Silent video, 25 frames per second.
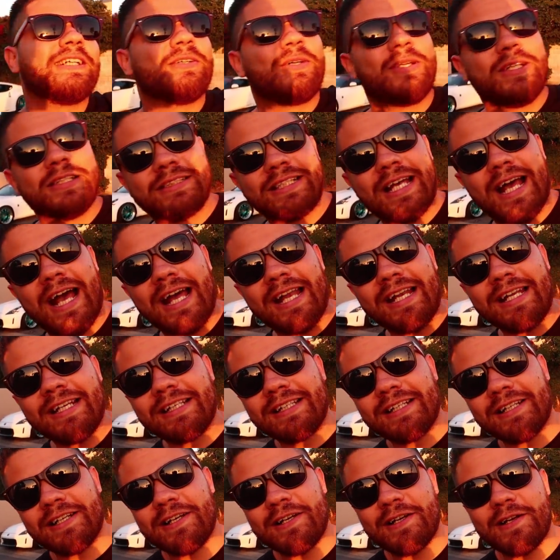What is that?
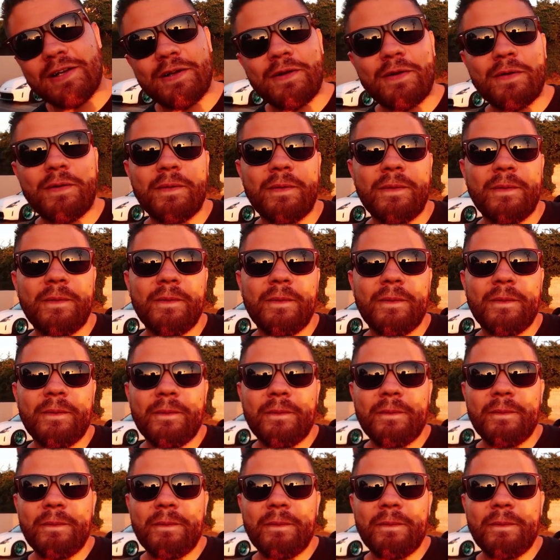100 minus 30.